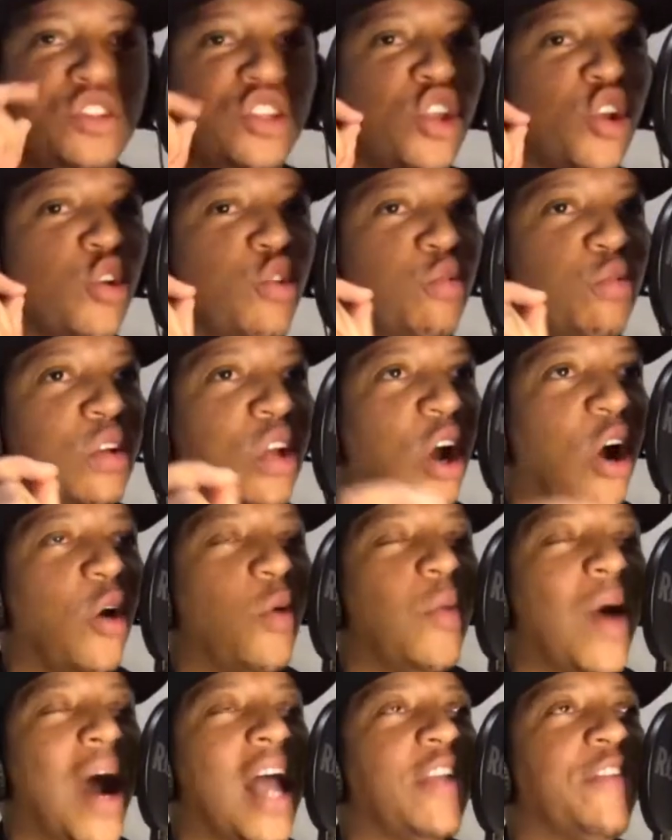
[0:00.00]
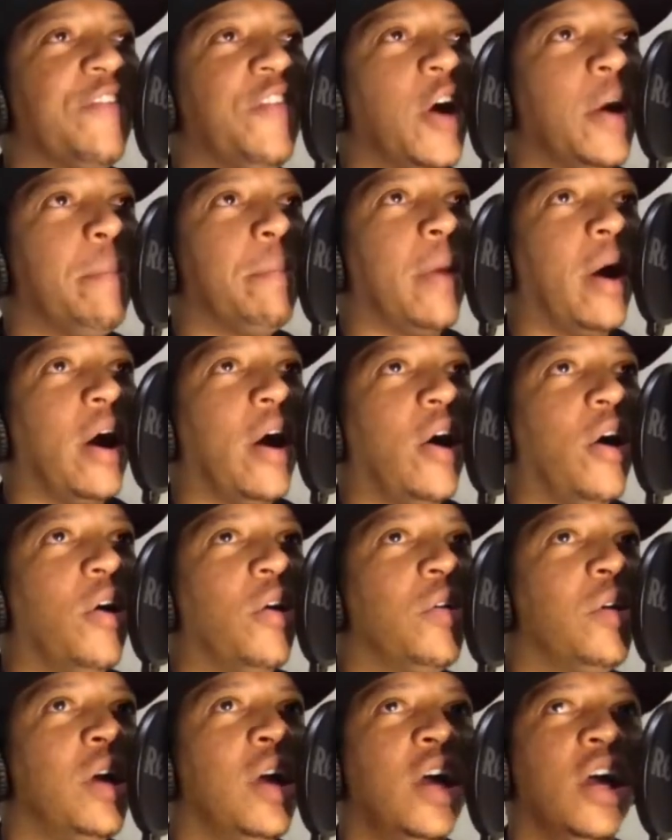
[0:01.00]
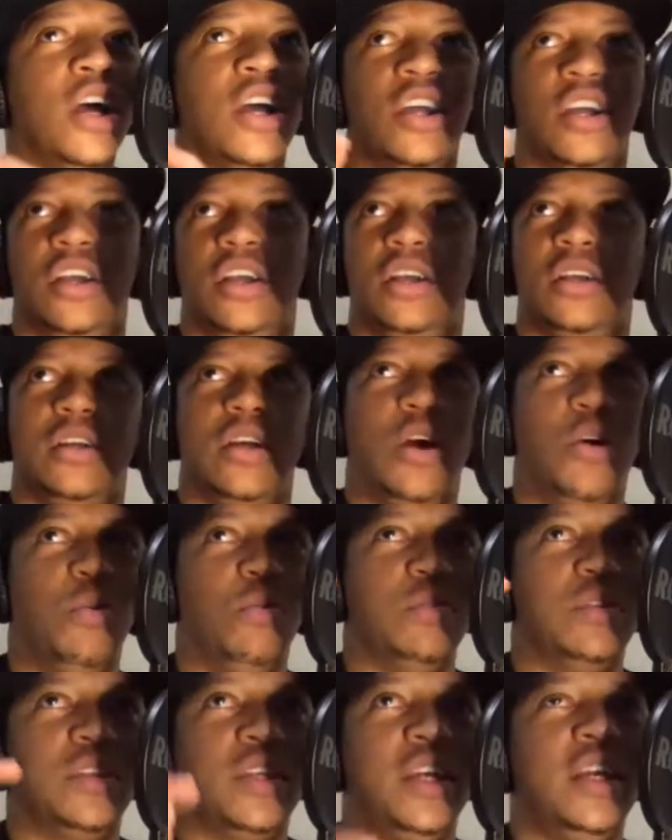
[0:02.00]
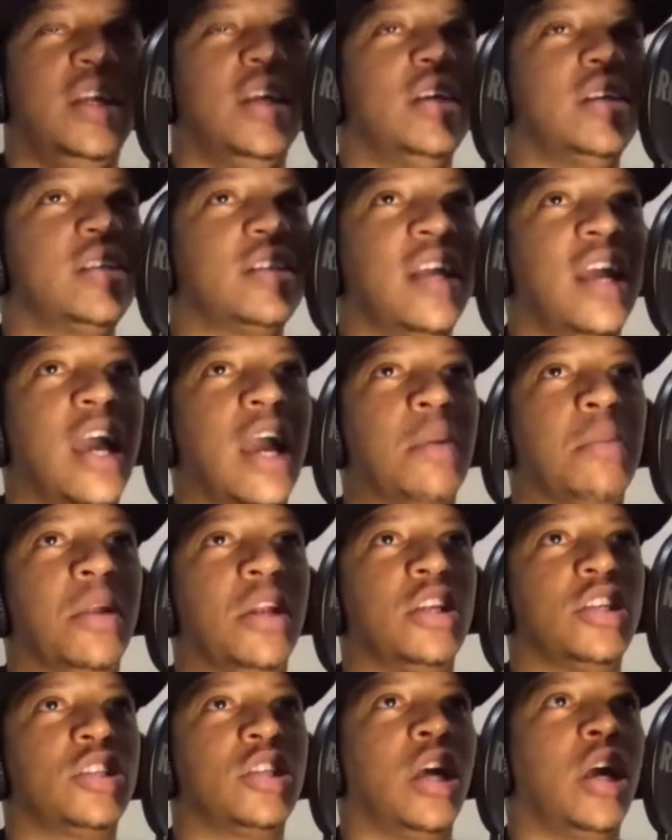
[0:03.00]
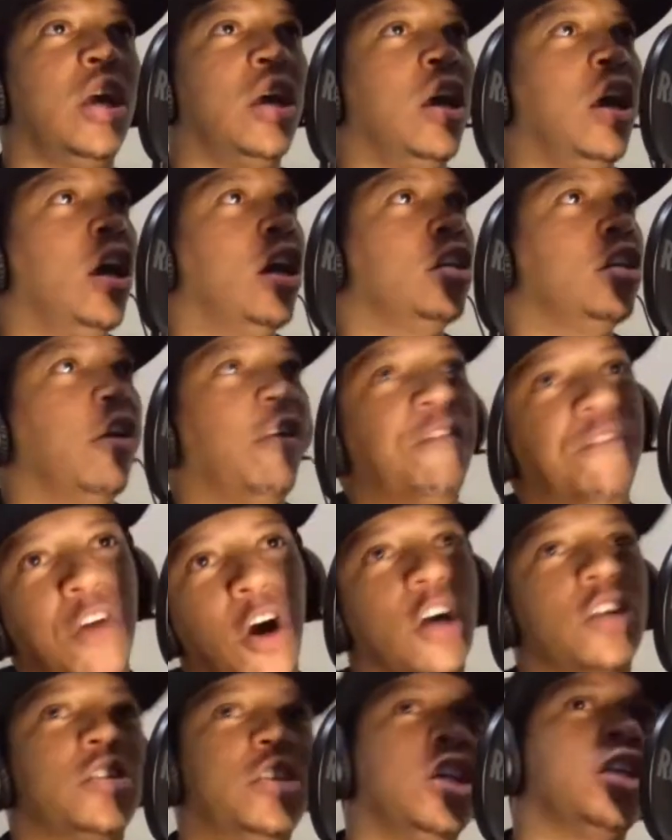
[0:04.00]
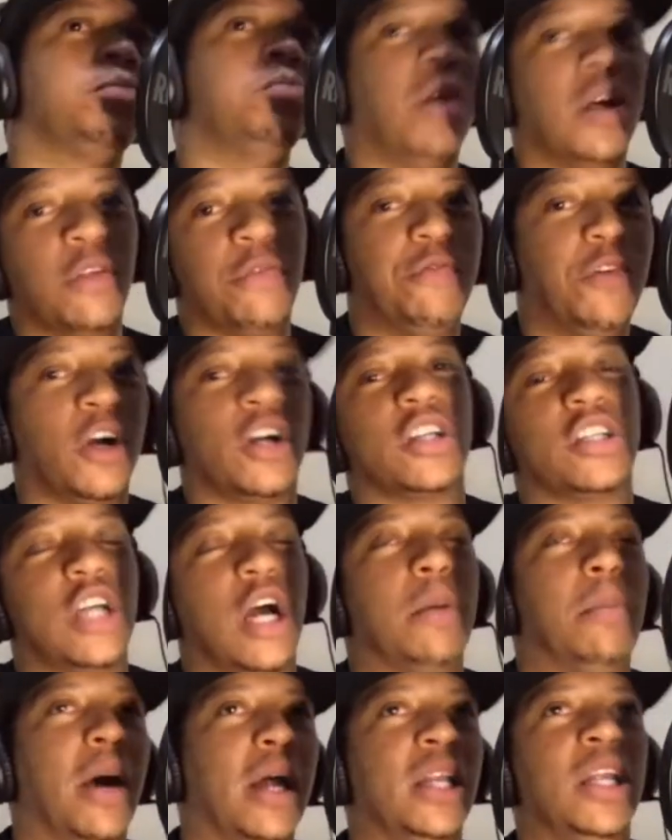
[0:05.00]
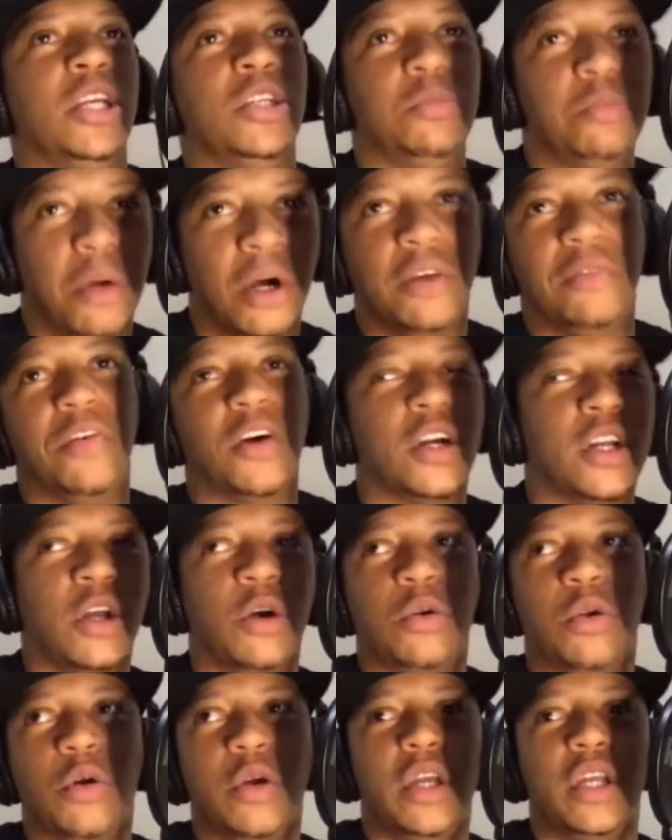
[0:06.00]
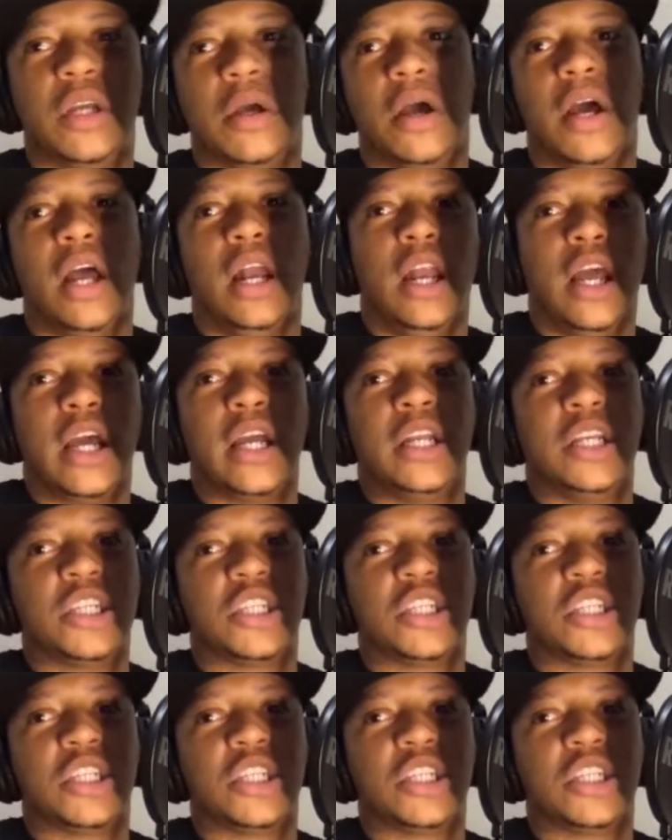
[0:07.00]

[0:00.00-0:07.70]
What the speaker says: who don't watch football don't see this segment and say, the fuck this motherfucker talking about? This motherfucker don't know each other. Look at the